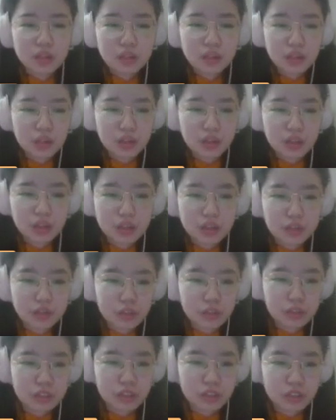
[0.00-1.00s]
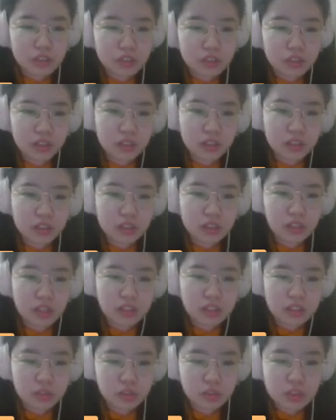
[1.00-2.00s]
For the
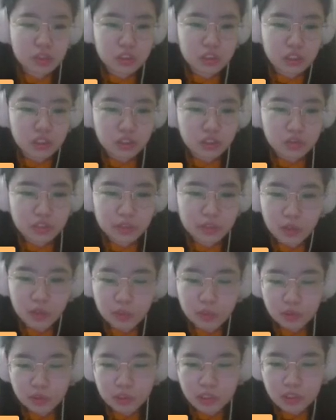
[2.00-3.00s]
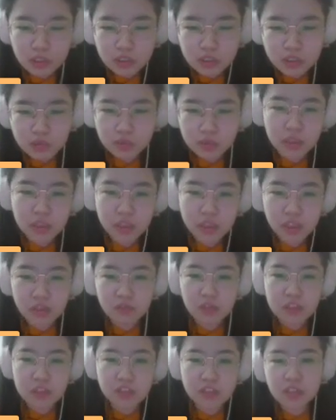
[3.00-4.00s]
large range of small proteins, we
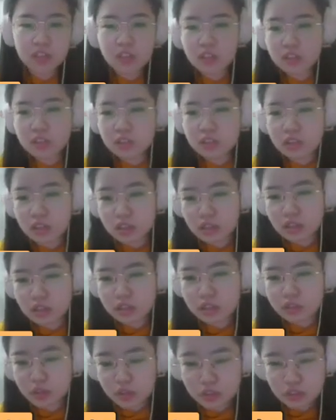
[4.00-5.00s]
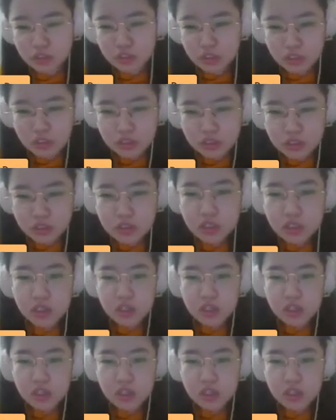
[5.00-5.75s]
investigate their functions,